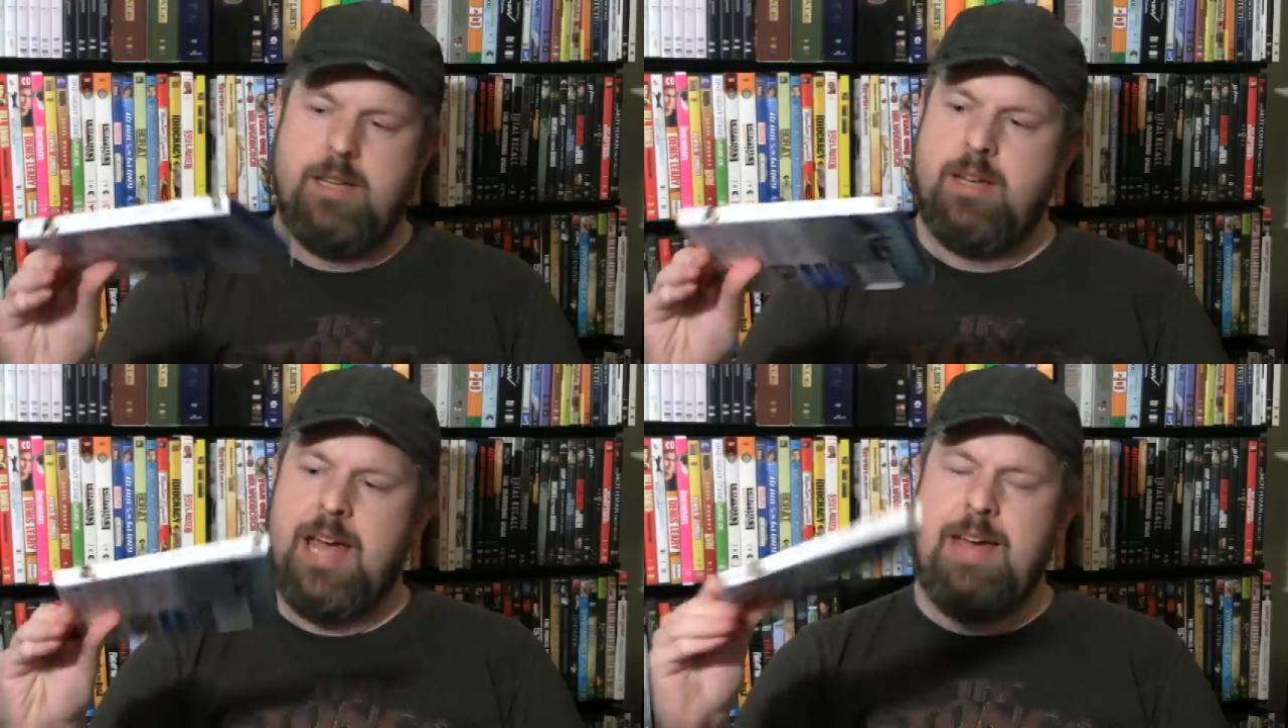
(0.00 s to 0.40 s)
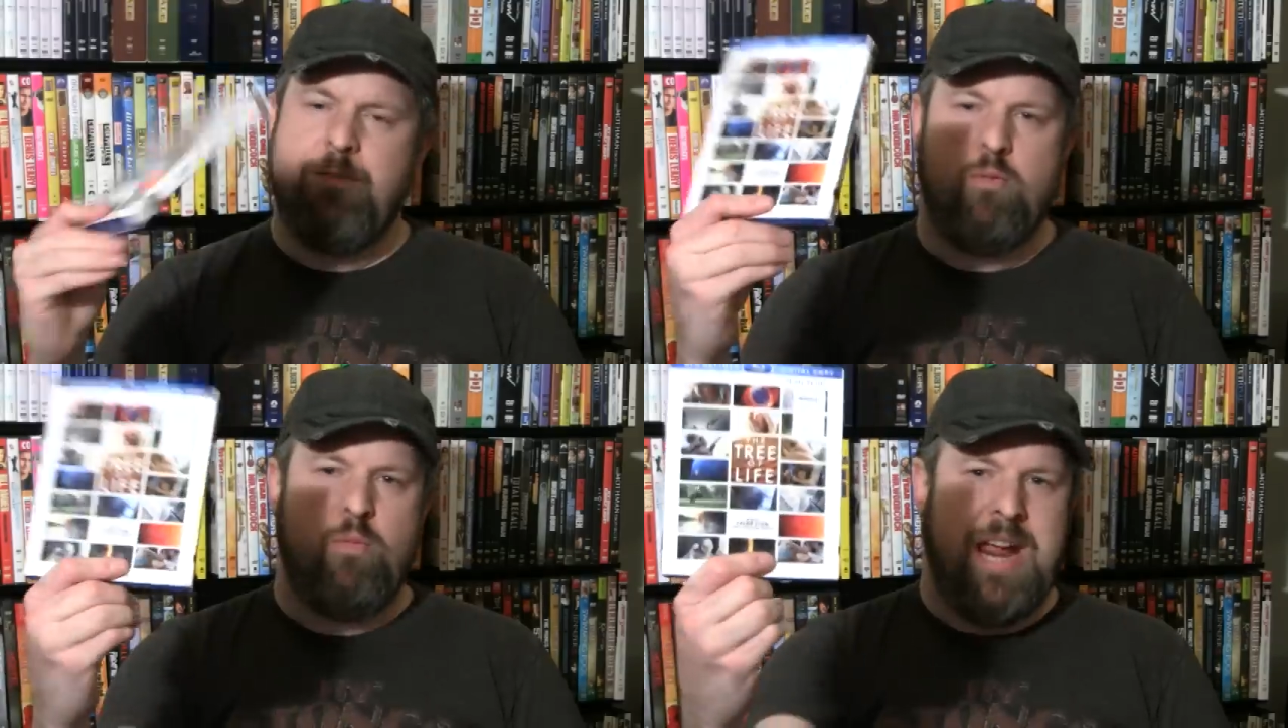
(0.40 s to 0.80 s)
I have
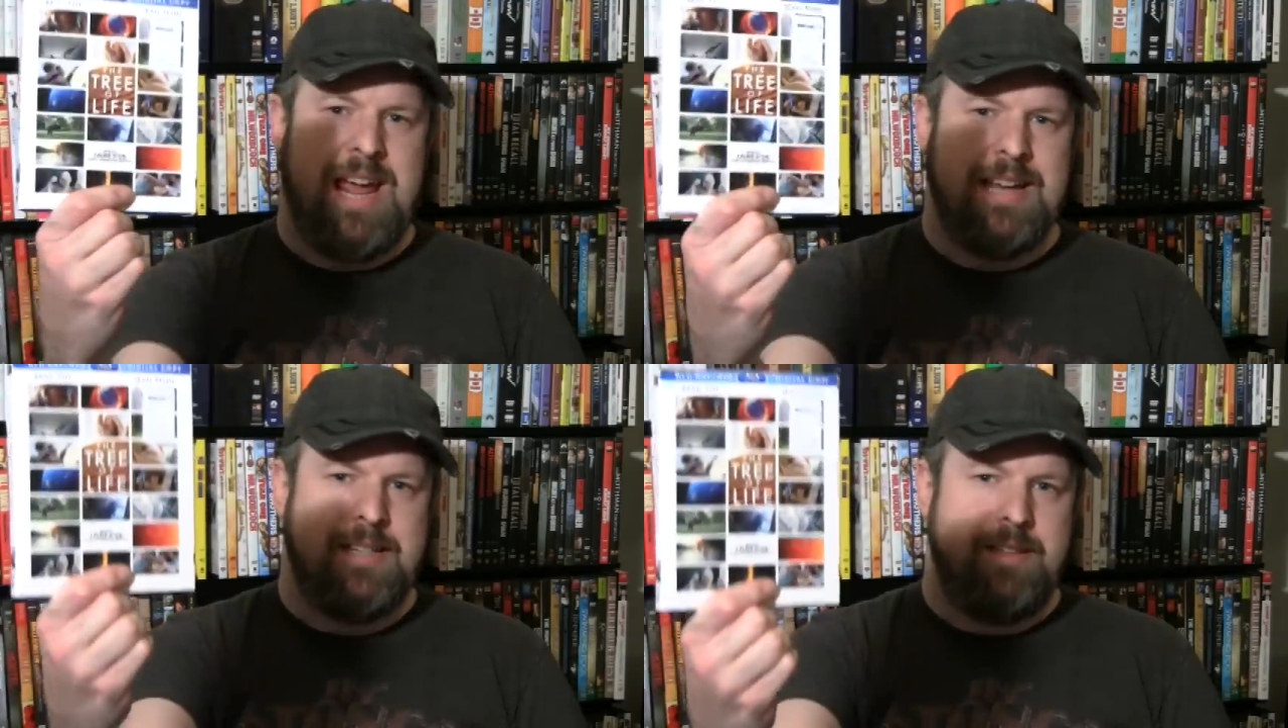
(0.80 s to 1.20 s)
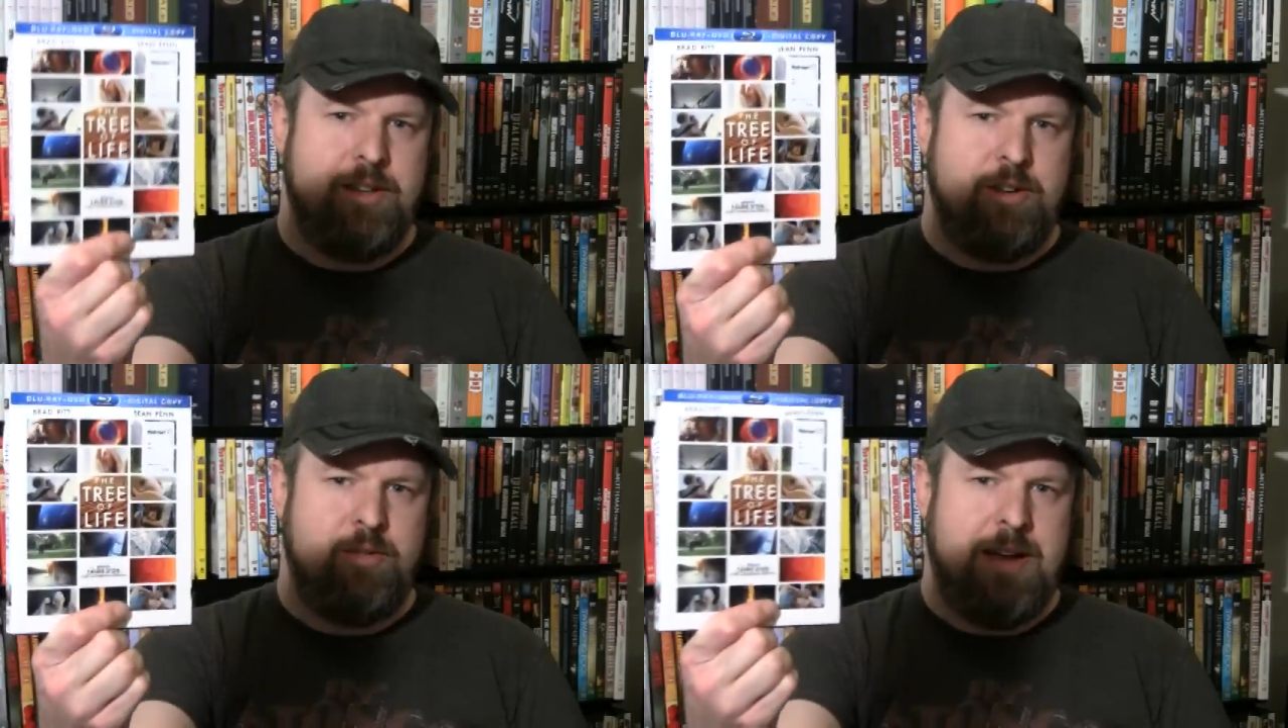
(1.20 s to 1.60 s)
a rant,
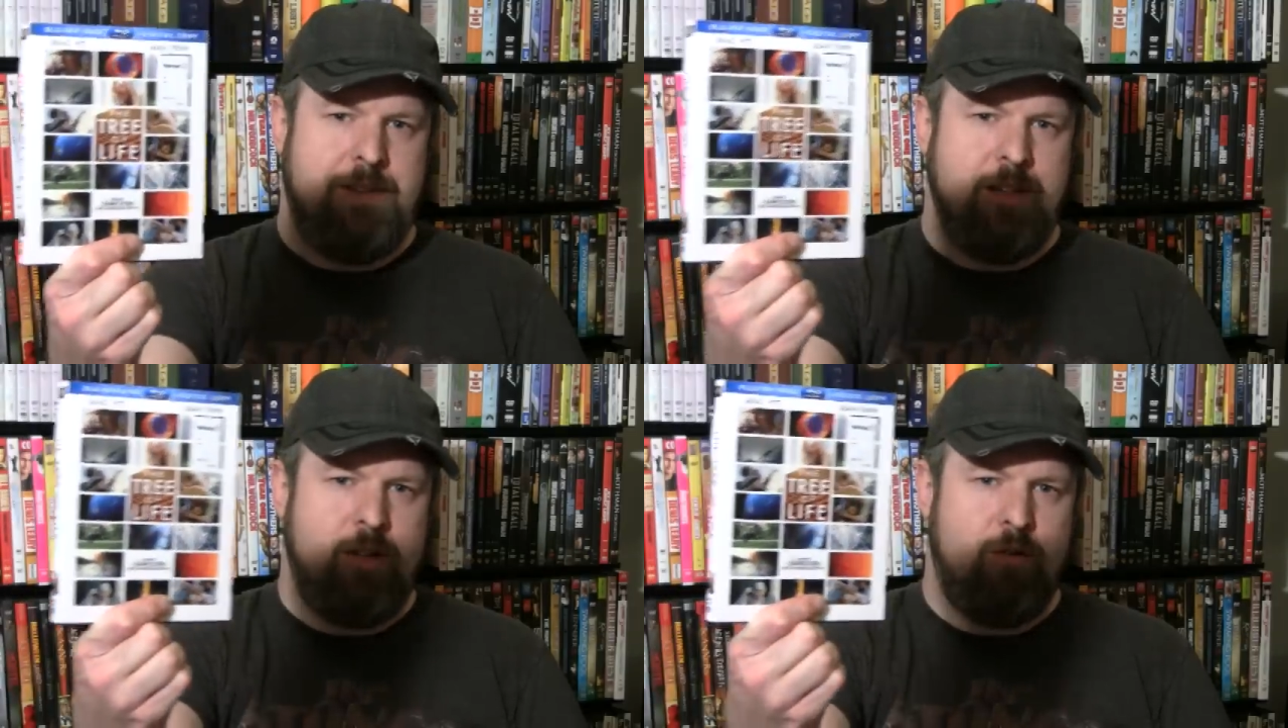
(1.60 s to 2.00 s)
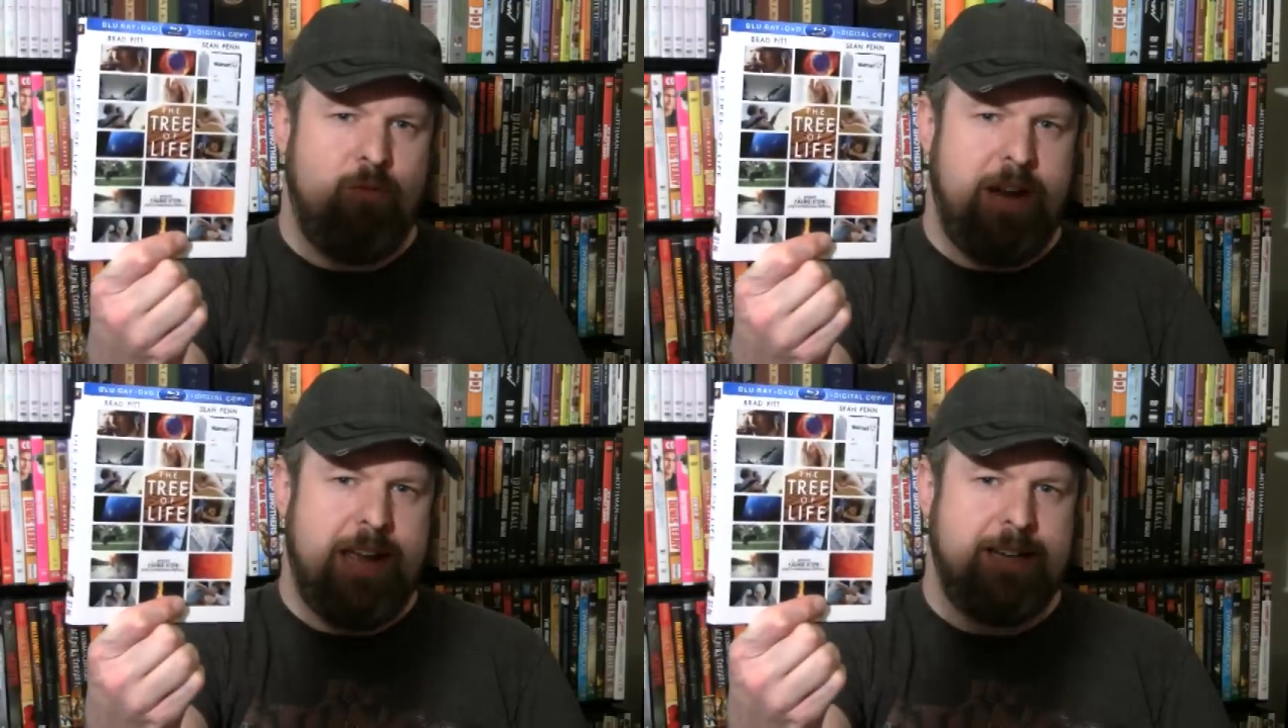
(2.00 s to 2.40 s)
though. I have a little
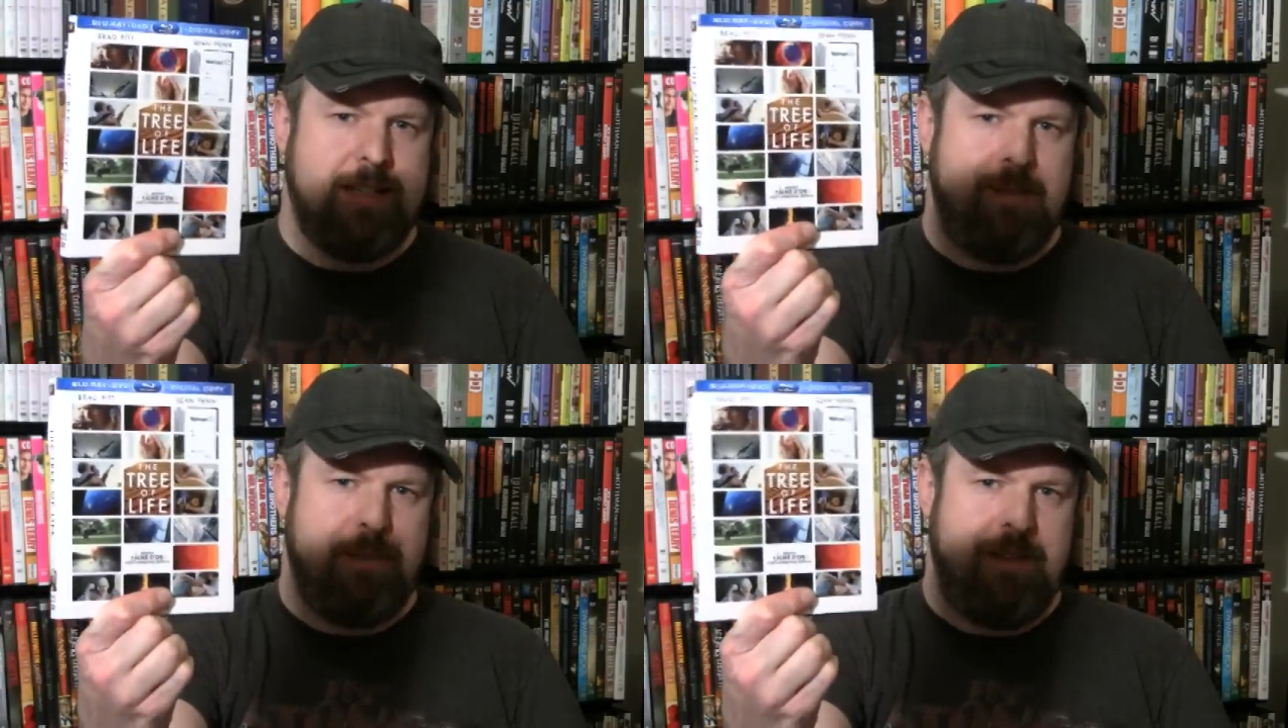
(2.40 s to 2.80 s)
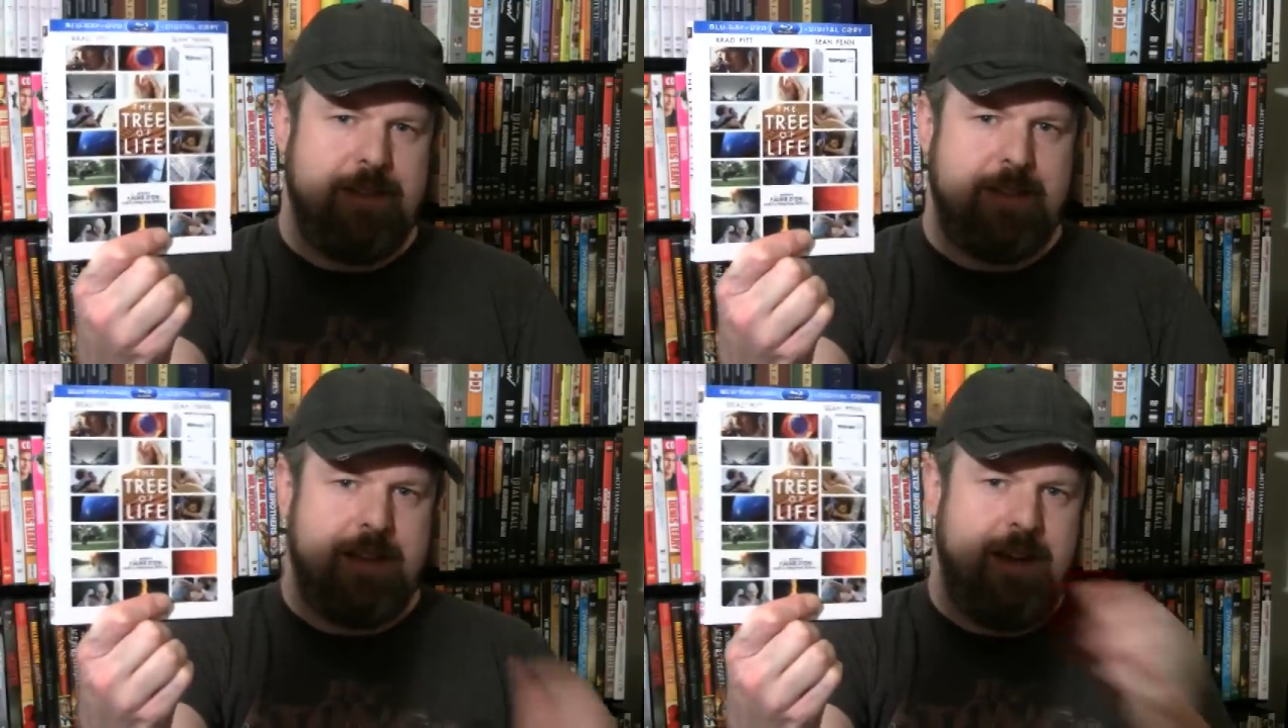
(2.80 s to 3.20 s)
rant about
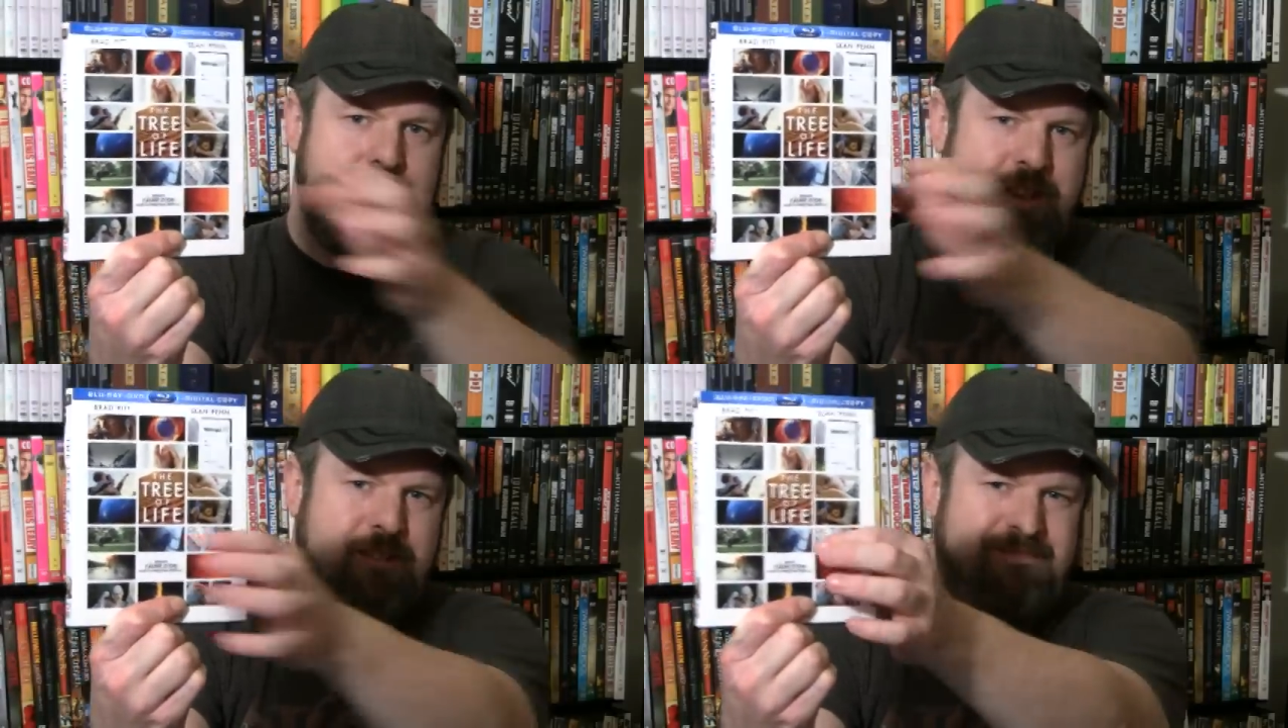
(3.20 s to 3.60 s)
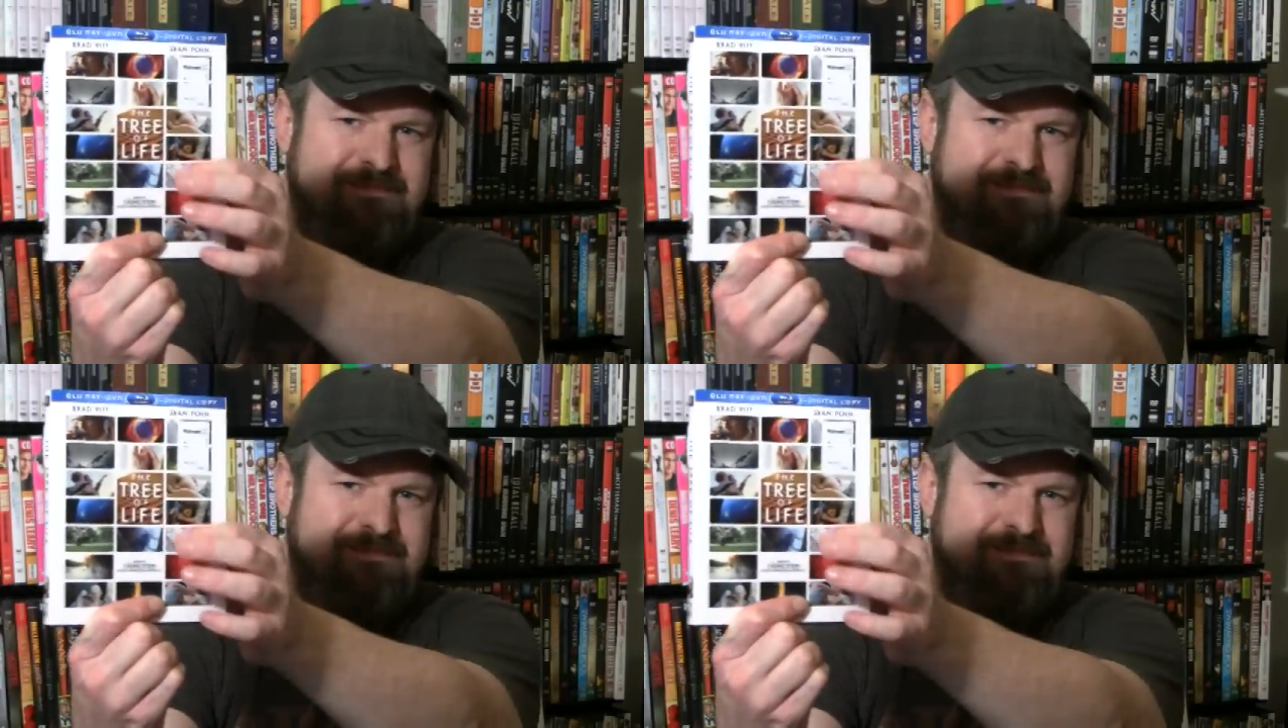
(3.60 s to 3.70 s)
this cover.